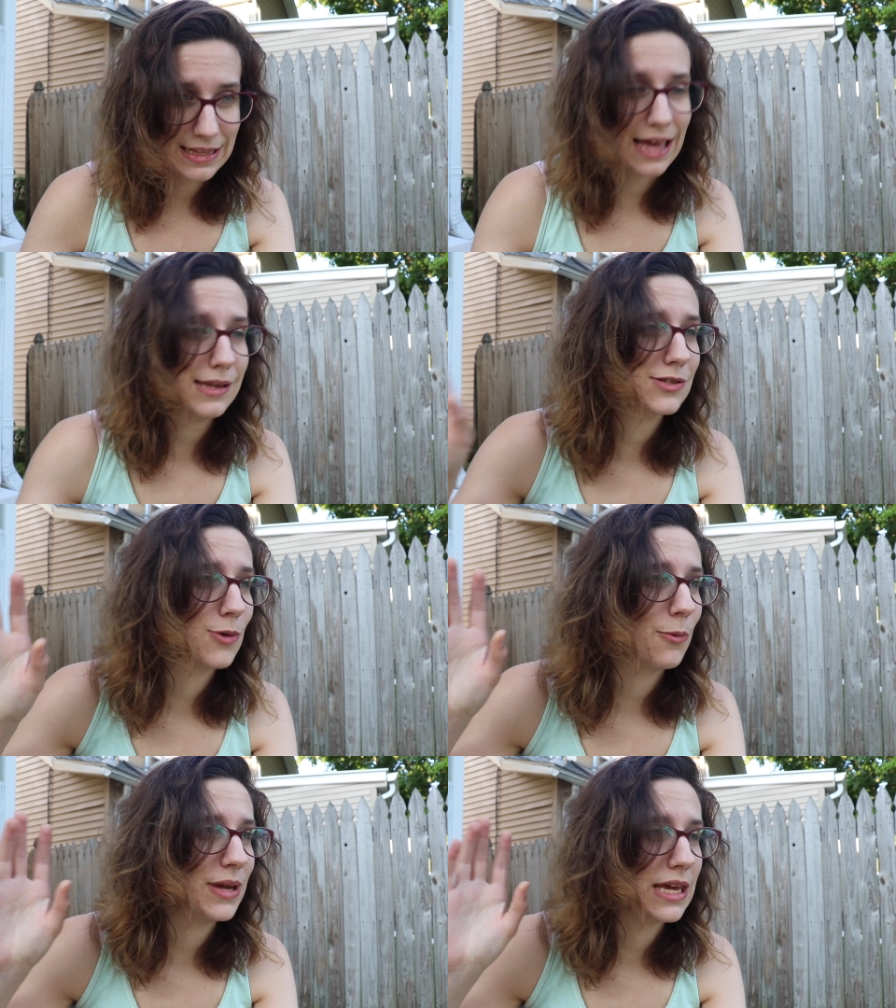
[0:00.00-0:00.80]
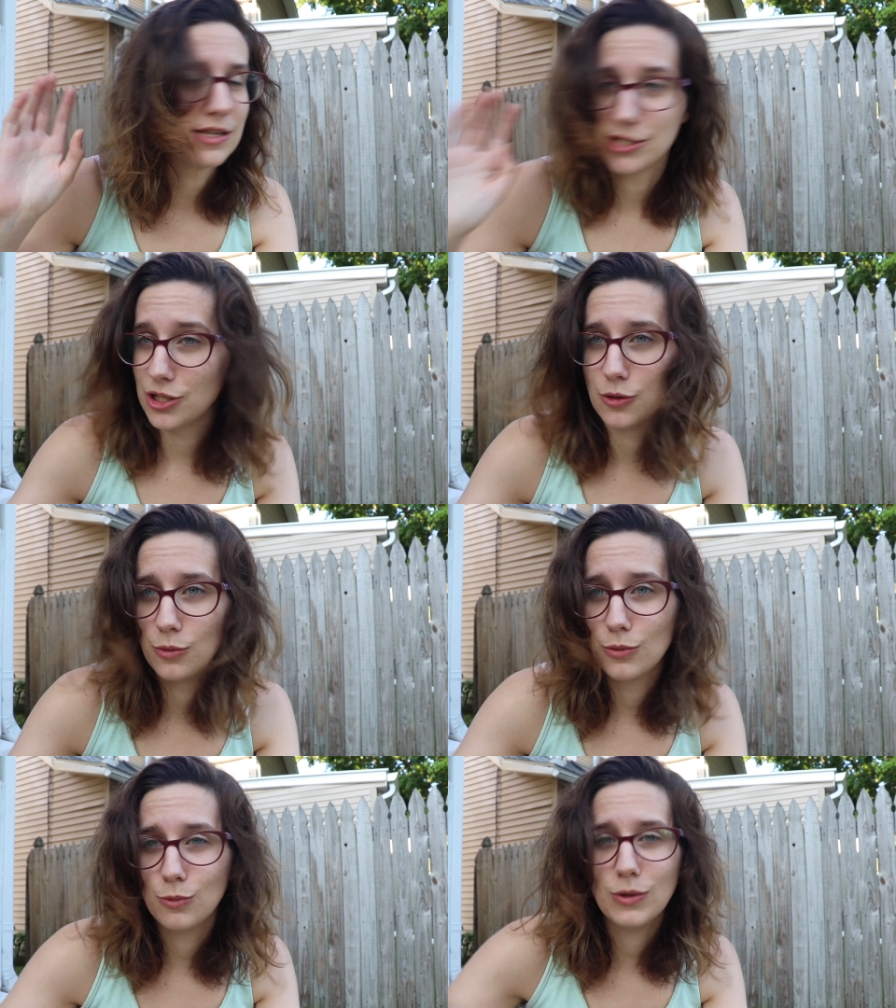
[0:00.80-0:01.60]
That is what we can
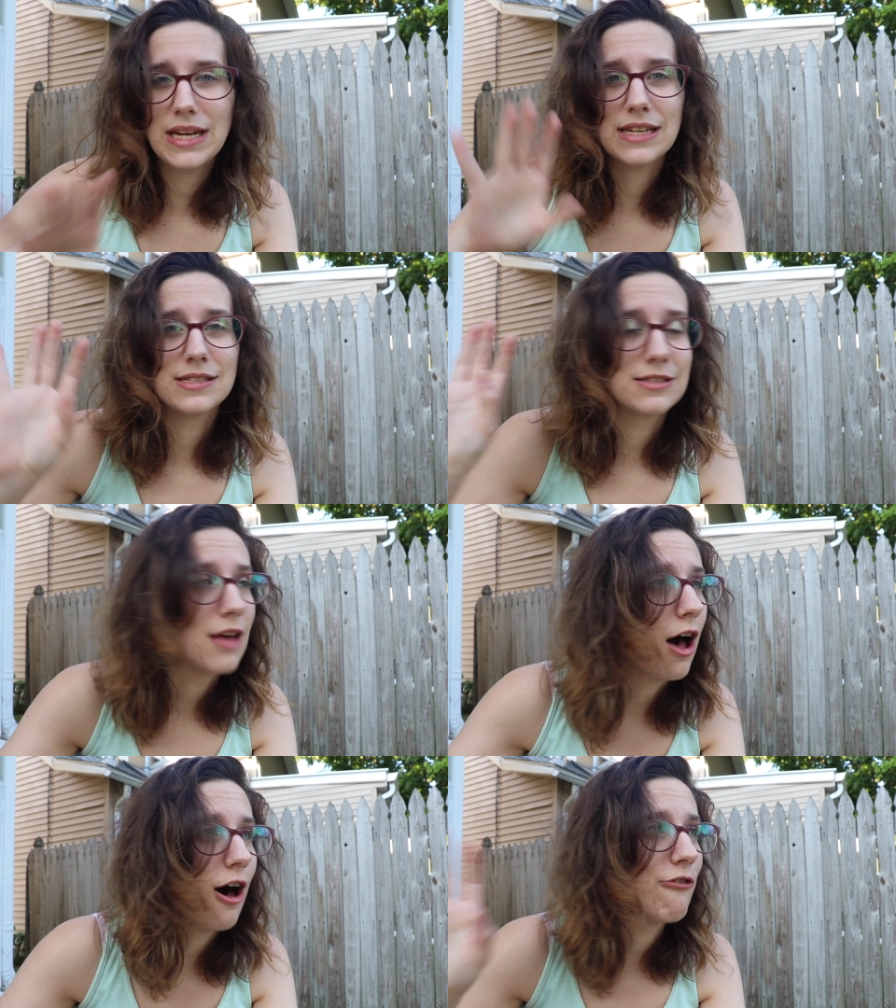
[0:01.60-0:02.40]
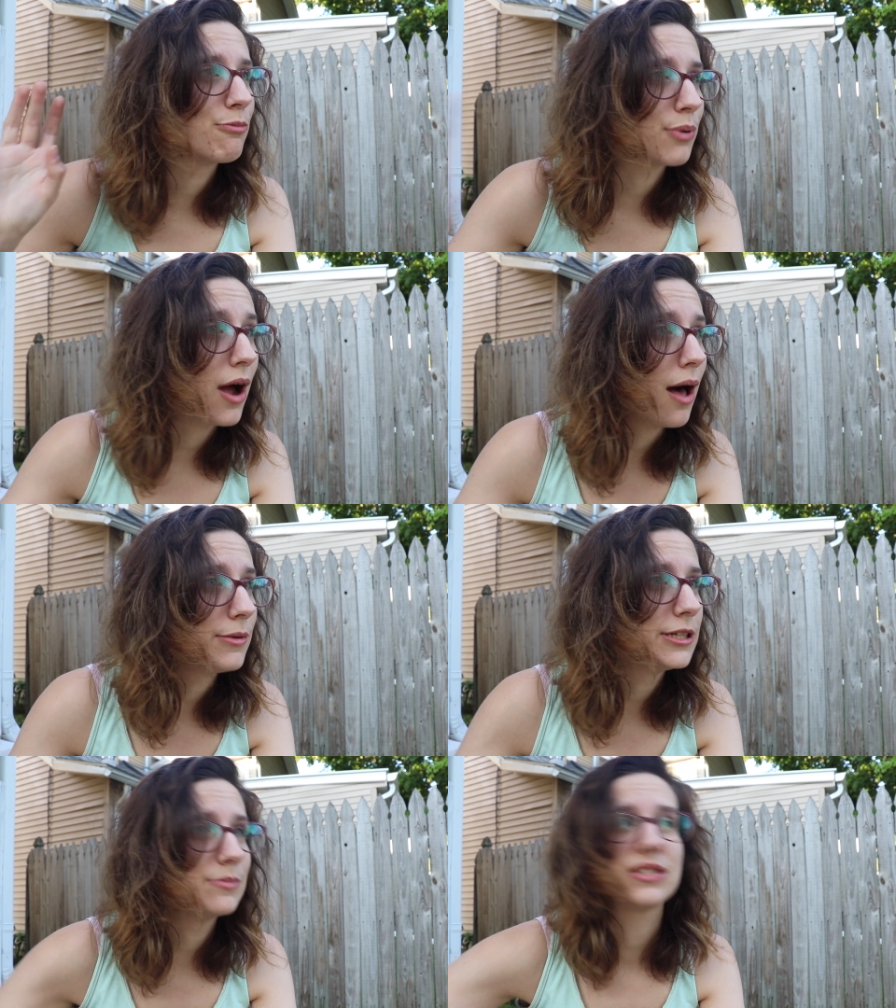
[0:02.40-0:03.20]
do. We can solve
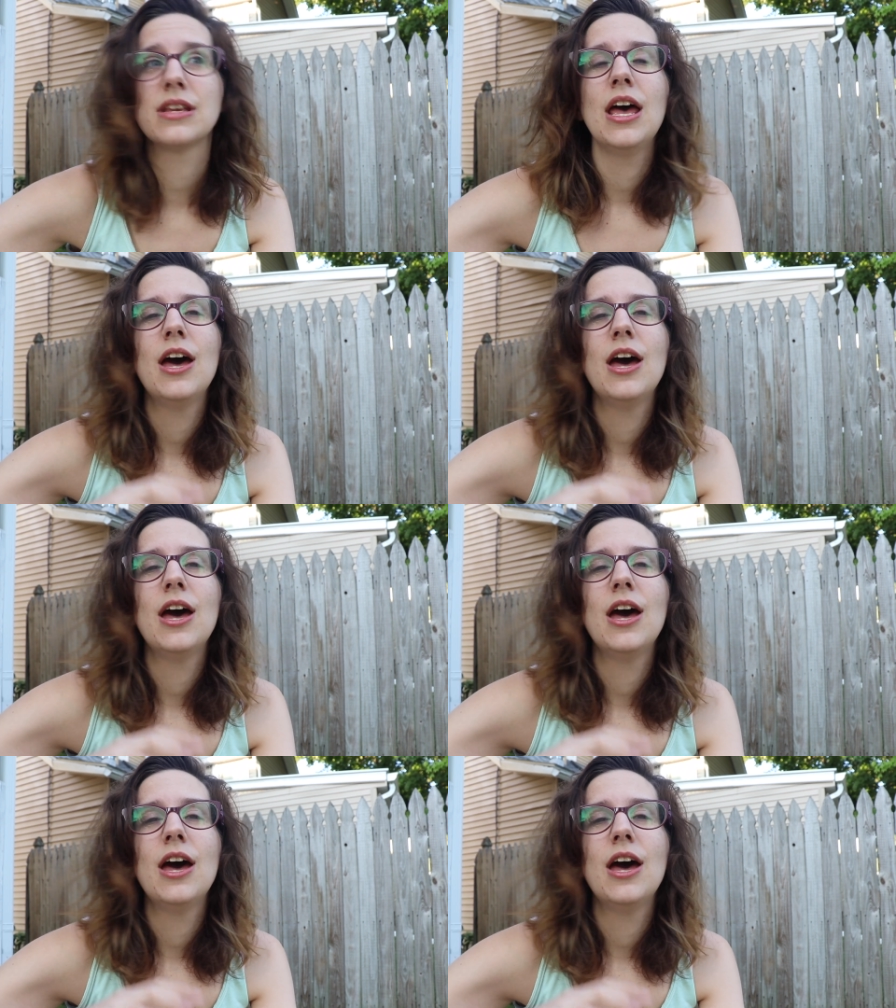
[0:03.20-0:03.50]
problems,